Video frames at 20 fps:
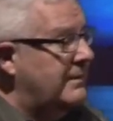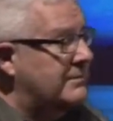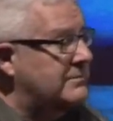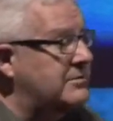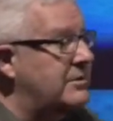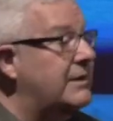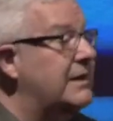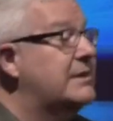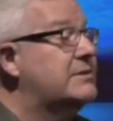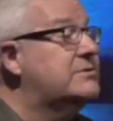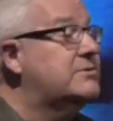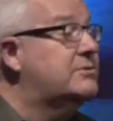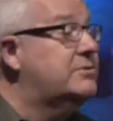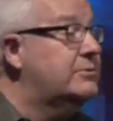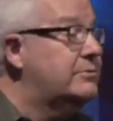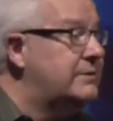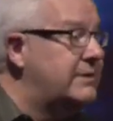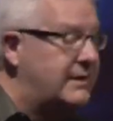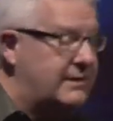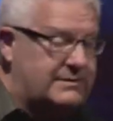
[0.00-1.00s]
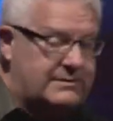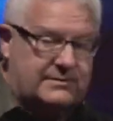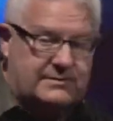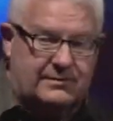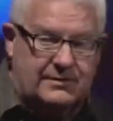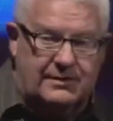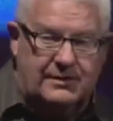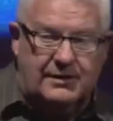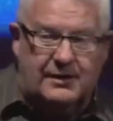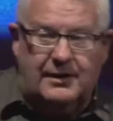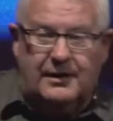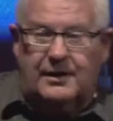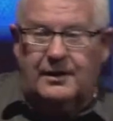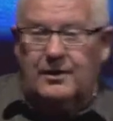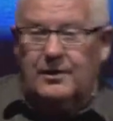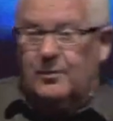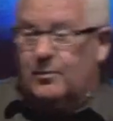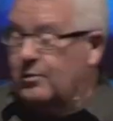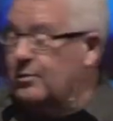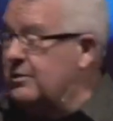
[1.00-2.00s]
So let's do this.
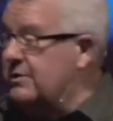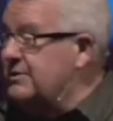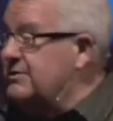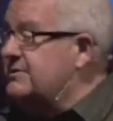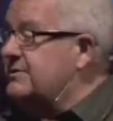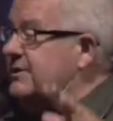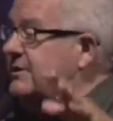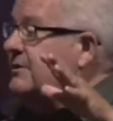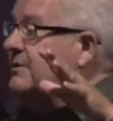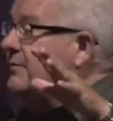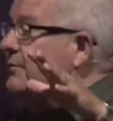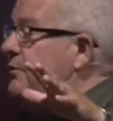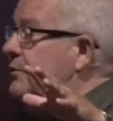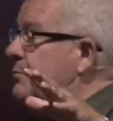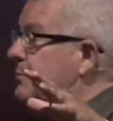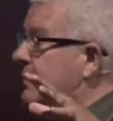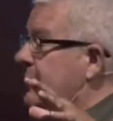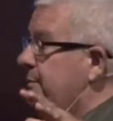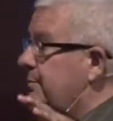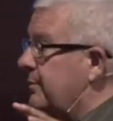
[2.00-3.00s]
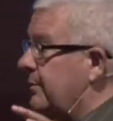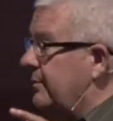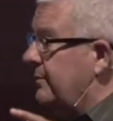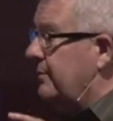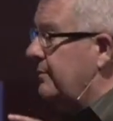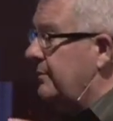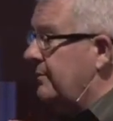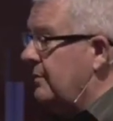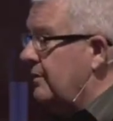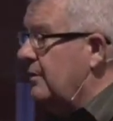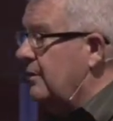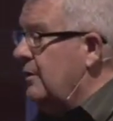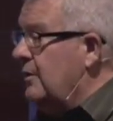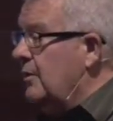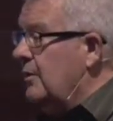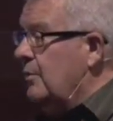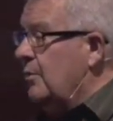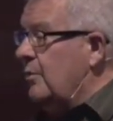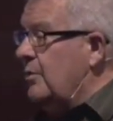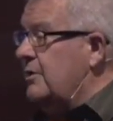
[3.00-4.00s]
We're going to send a few people.
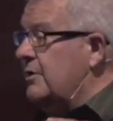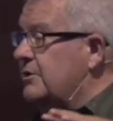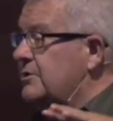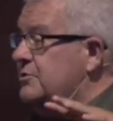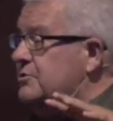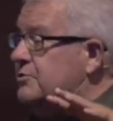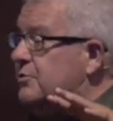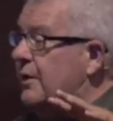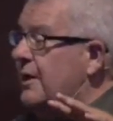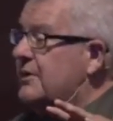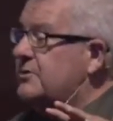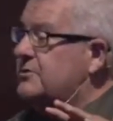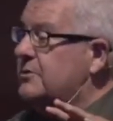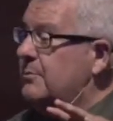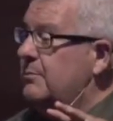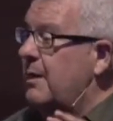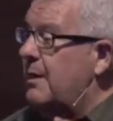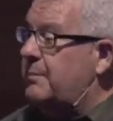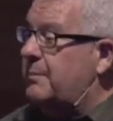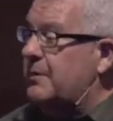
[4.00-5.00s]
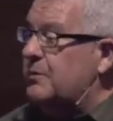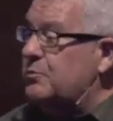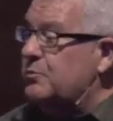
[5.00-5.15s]
We're going to dress them up in